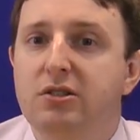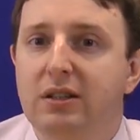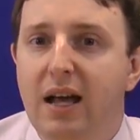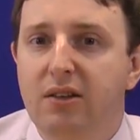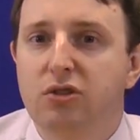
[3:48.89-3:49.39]

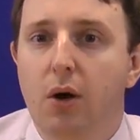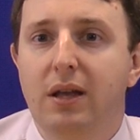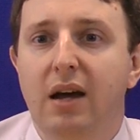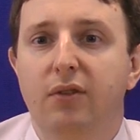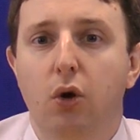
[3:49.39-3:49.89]
so let's go
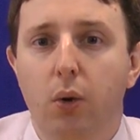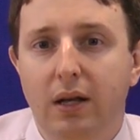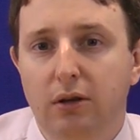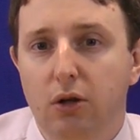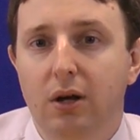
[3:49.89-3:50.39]
and have a
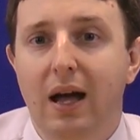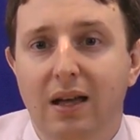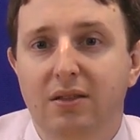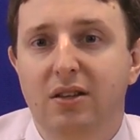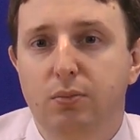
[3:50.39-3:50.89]
quick look
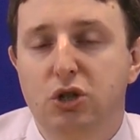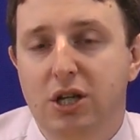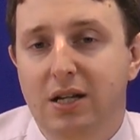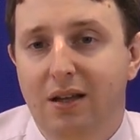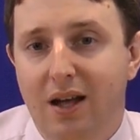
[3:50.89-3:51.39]
at this
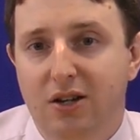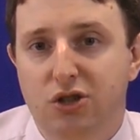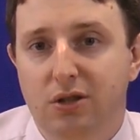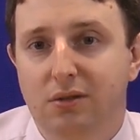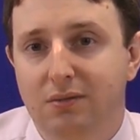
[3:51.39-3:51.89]
machine in
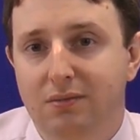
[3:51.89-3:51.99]
action.